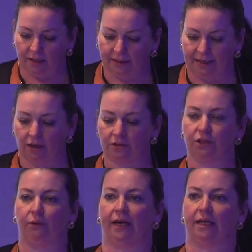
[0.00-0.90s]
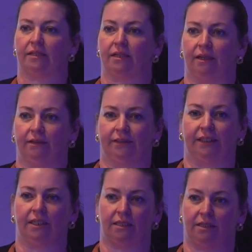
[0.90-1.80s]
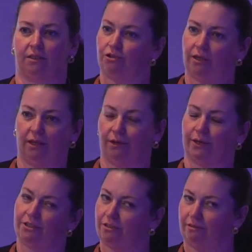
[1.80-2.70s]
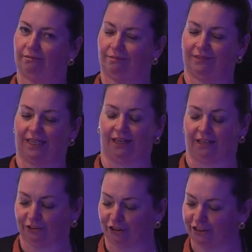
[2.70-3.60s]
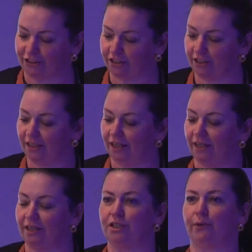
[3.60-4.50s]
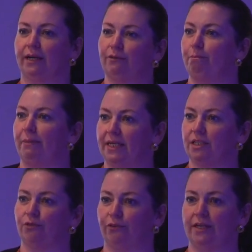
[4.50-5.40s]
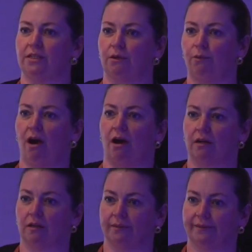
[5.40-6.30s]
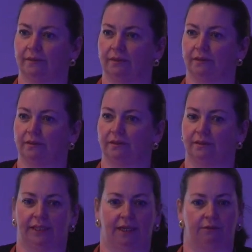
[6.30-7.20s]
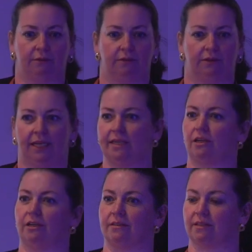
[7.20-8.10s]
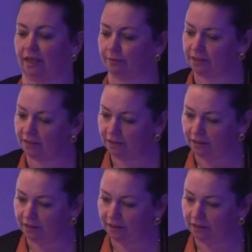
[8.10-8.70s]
They also ask, and this is a tricky question, I acknowledge, do I have a best friend at work? Now, there's a concept.